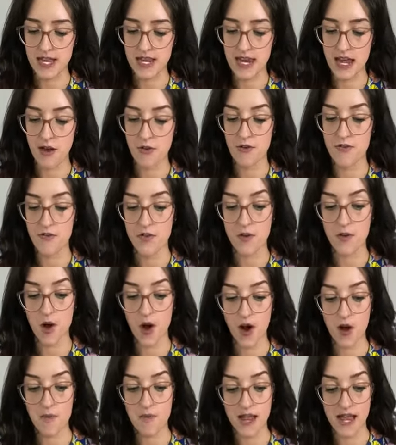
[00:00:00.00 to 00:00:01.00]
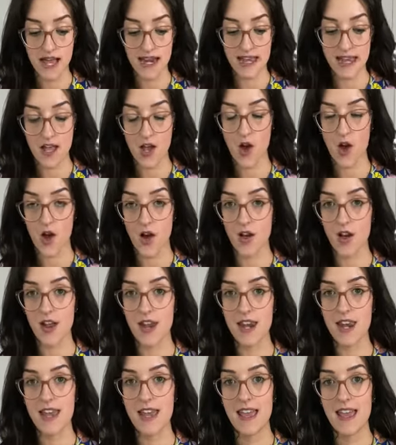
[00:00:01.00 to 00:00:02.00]
Now, if you are planning
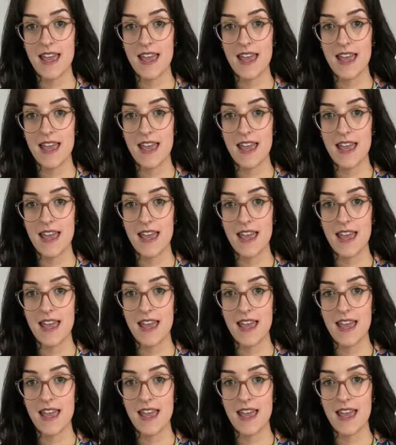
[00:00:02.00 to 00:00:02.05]
on